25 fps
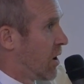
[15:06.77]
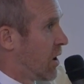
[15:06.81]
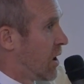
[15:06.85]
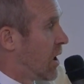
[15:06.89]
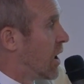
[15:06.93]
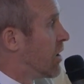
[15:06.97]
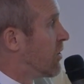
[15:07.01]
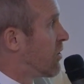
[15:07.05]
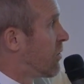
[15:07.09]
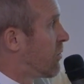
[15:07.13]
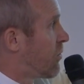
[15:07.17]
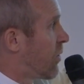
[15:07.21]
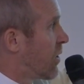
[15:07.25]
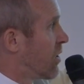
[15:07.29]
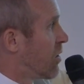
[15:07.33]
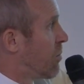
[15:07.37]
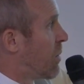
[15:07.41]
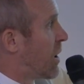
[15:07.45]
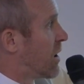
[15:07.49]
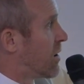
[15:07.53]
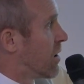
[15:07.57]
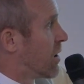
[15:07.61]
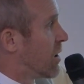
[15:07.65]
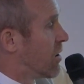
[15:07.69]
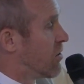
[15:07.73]
It's
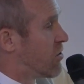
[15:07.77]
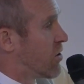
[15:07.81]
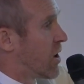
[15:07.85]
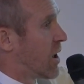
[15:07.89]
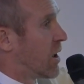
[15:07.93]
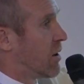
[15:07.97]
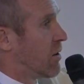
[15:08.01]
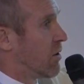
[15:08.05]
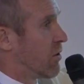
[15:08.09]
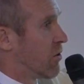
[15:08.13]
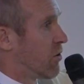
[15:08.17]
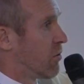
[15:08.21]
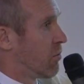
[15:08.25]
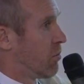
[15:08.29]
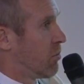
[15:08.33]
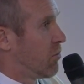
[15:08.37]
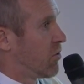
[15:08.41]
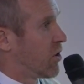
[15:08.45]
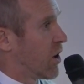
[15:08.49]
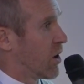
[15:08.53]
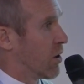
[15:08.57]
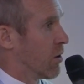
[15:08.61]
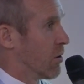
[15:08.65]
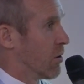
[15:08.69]
fundamentally a drained tunnel.